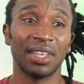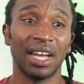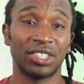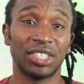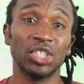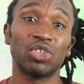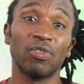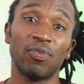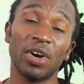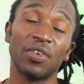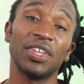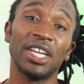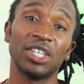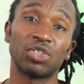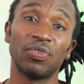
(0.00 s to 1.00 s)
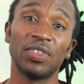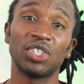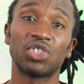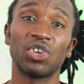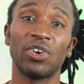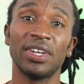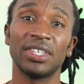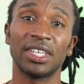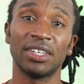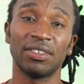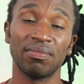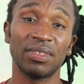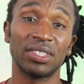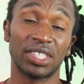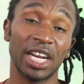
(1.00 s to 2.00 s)
sense of worthiness to these stories,
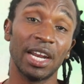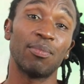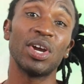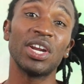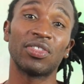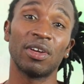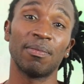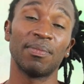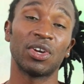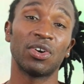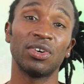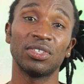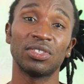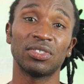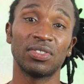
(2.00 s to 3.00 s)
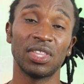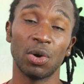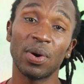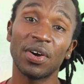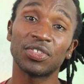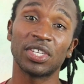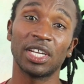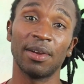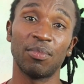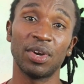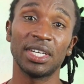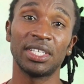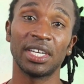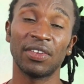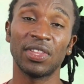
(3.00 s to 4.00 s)
and celebrate them, because they're worth
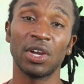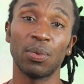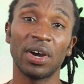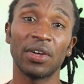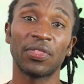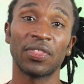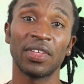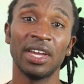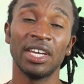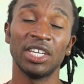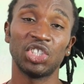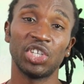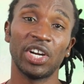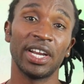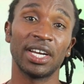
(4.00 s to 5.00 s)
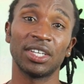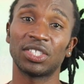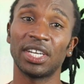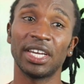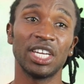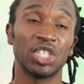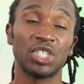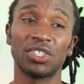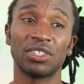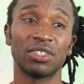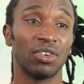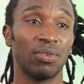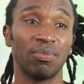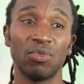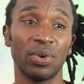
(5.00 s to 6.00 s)
celebrating, and they're worth sharing a
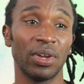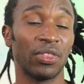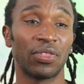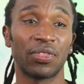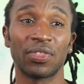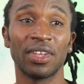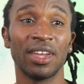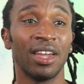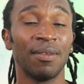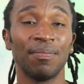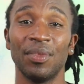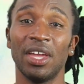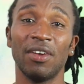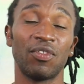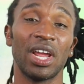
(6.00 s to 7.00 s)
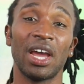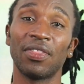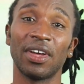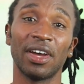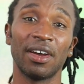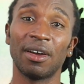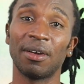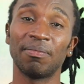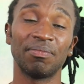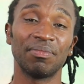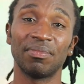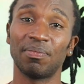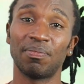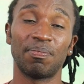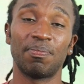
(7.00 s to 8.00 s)
stage with every other
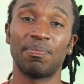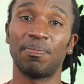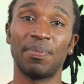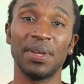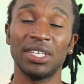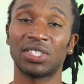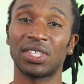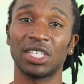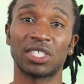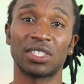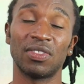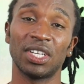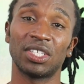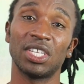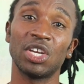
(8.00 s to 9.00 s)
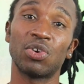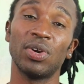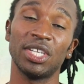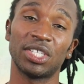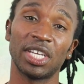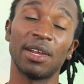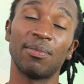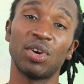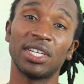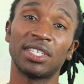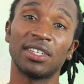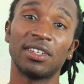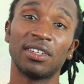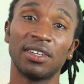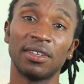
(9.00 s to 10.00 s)
piece that's equally
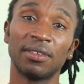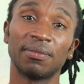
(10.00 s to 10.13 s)
celebrated.